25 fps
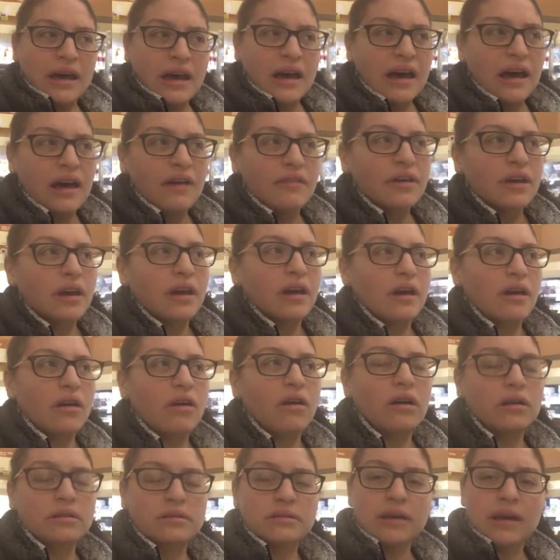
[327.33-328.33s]
having a
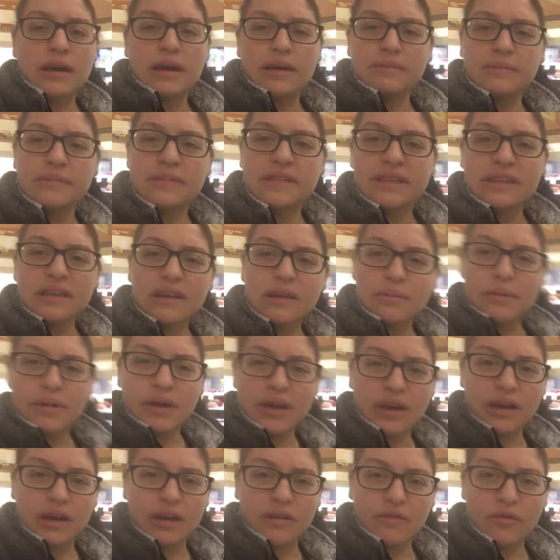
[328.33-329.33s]
hard time
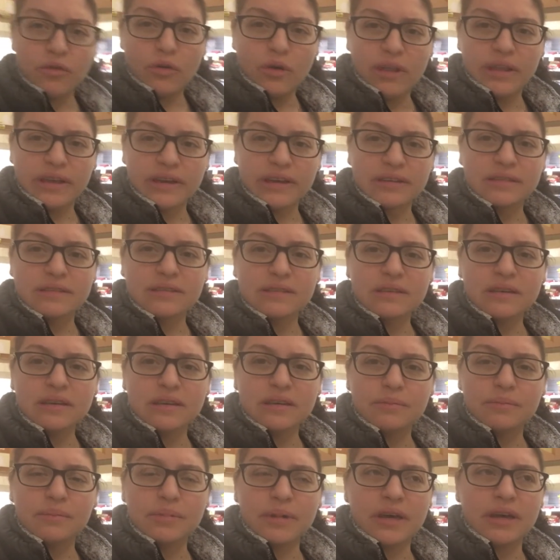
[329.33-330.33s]
sleeping and falling
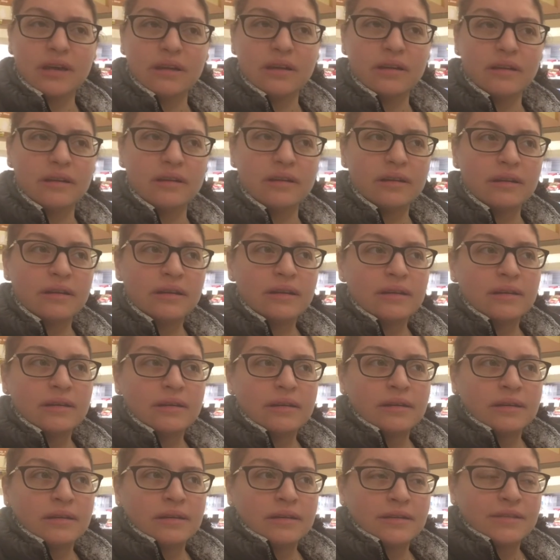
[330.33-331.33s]
asleep and
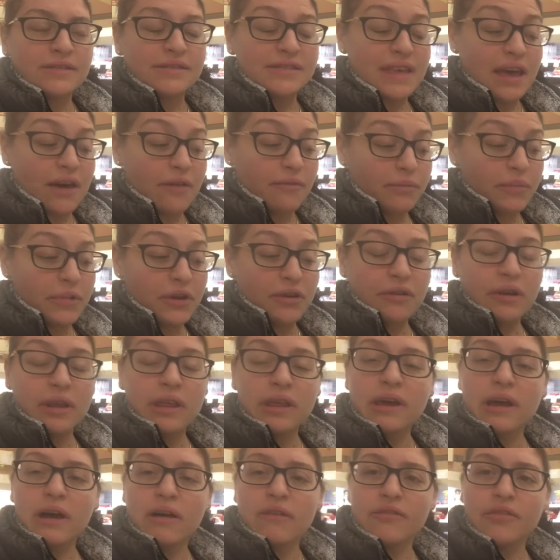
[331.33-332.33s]
just haven't been
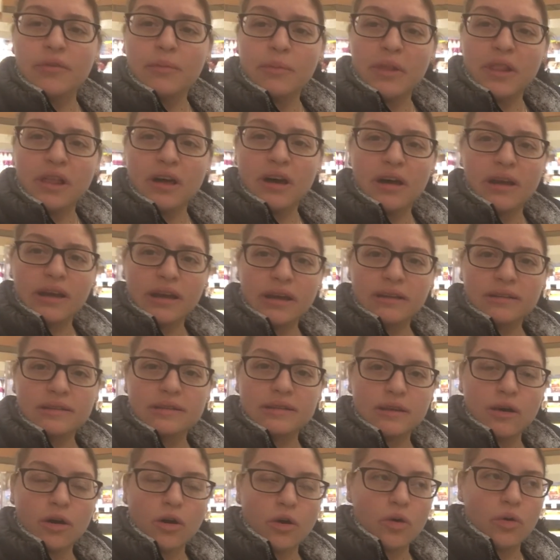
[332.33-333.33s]
really comfortable on it.
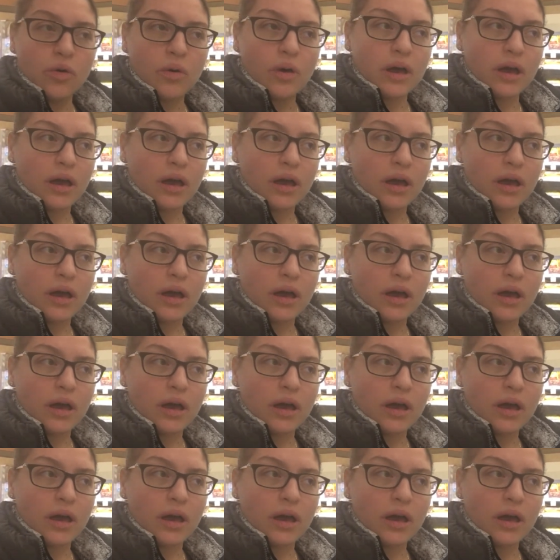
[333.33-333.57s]
So